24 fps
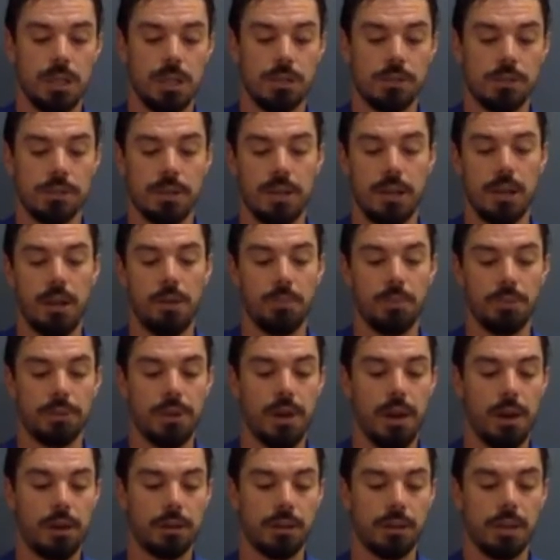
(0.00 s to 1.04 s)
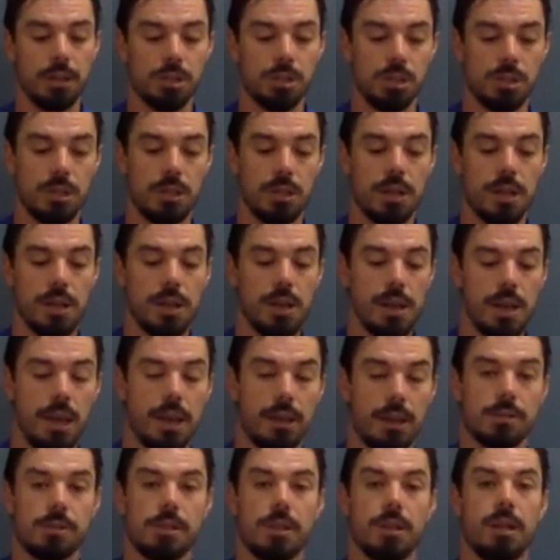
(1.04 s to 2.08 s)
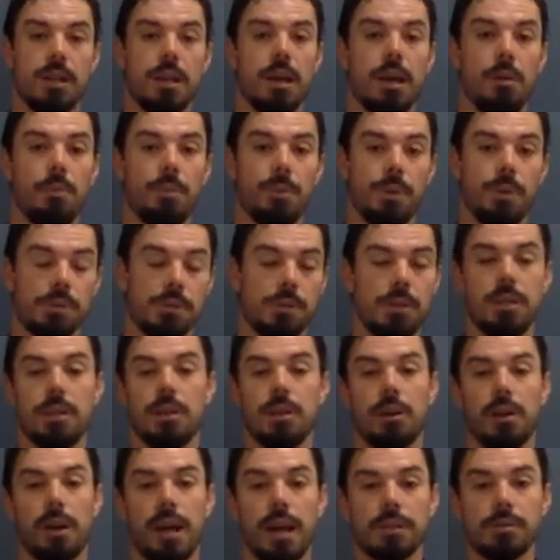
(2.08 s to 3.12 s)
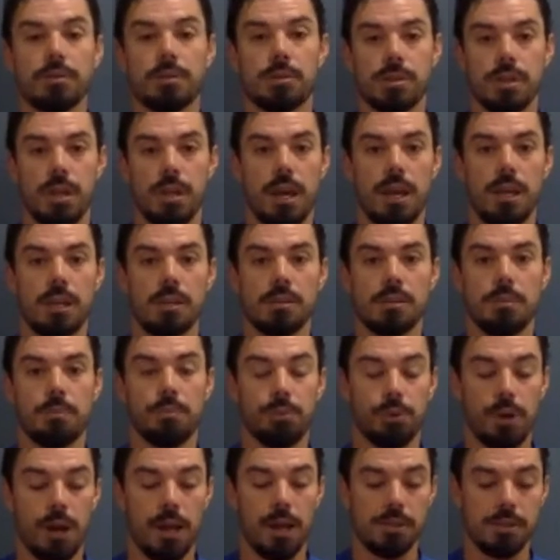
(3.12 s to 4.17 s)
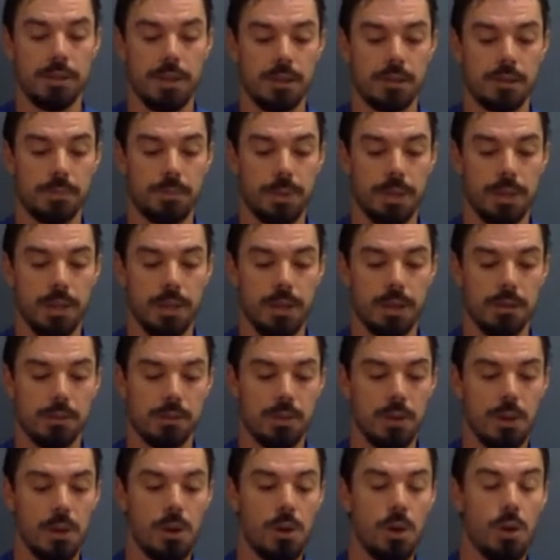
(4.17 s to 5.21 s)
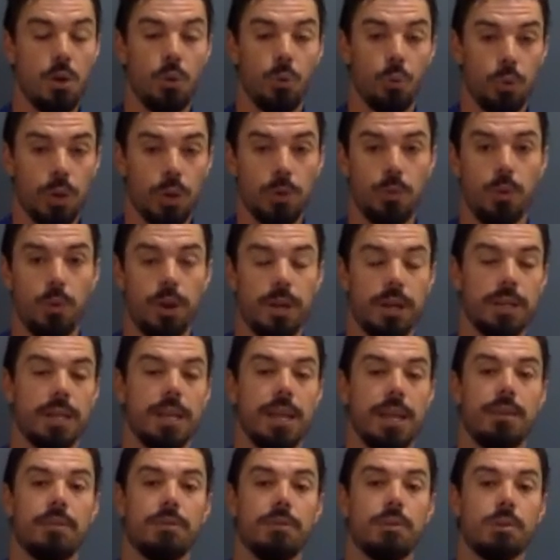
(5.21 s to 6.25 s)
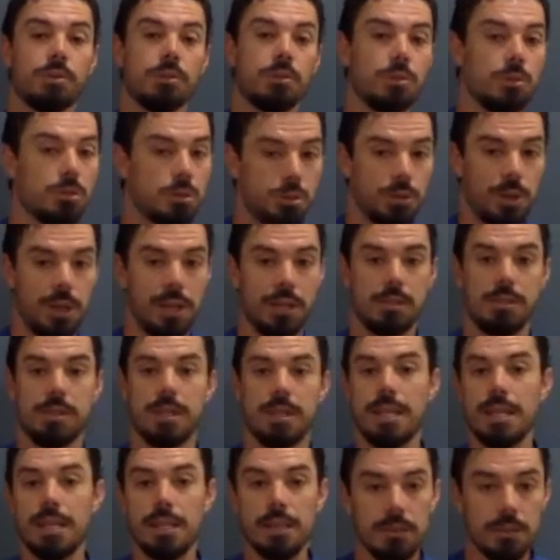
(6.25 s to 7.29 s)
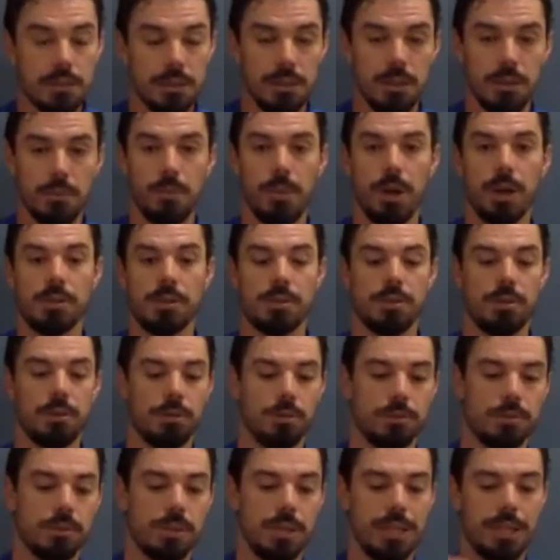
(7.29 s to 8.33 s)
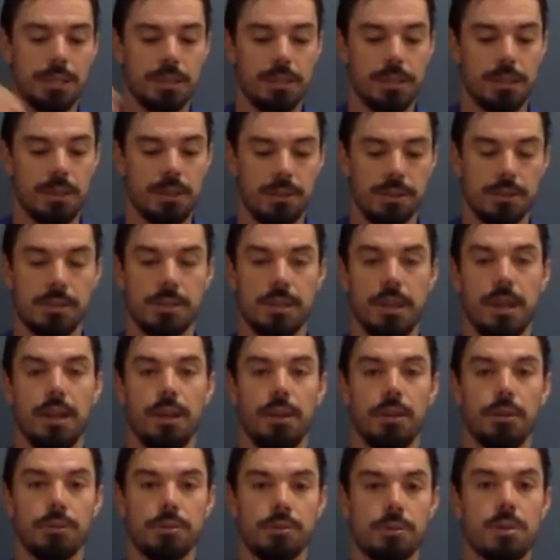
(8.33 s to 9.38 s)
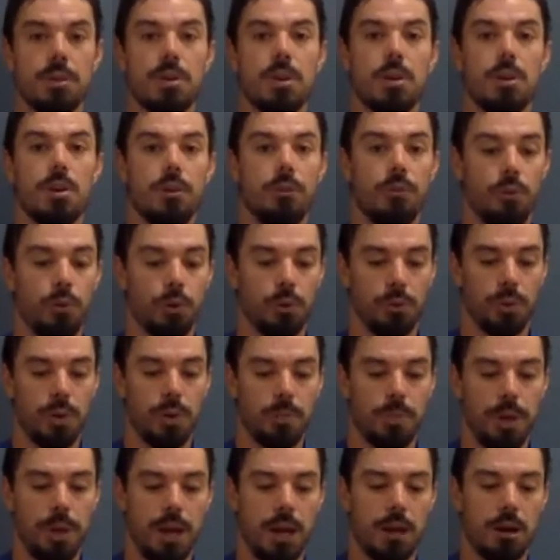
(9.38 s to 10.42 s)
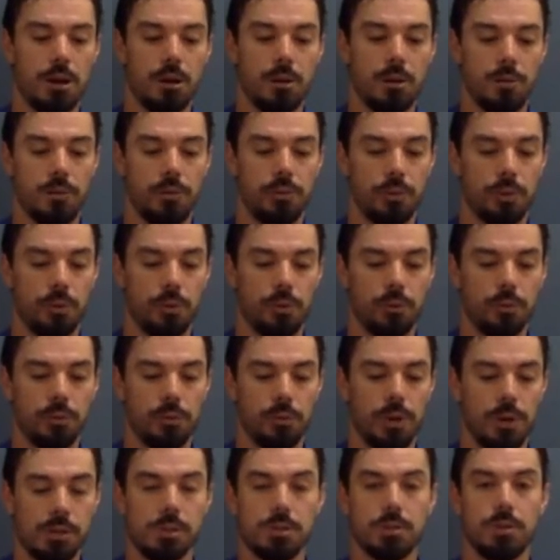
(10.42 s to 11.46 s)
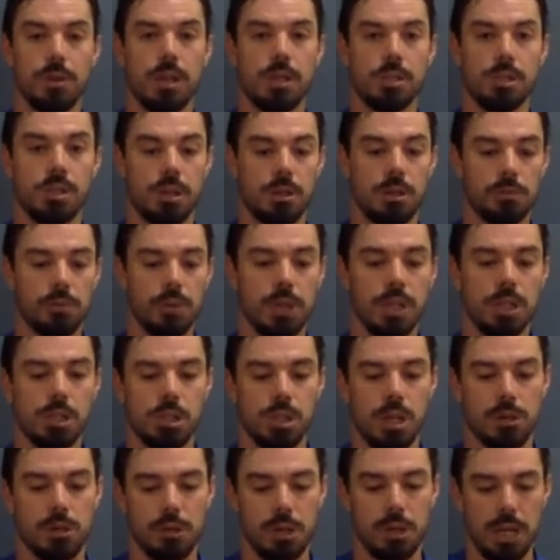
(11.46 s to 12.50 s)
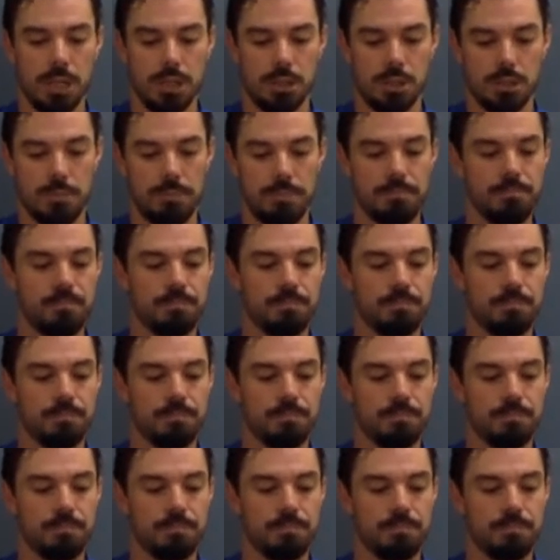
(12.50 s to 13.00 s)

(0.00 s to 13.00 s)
It's going to help with cognition, and it's going to help us in our exercise process because we want to get those nutrients into the muscles, into the cells for repair, for restoration and regeneration.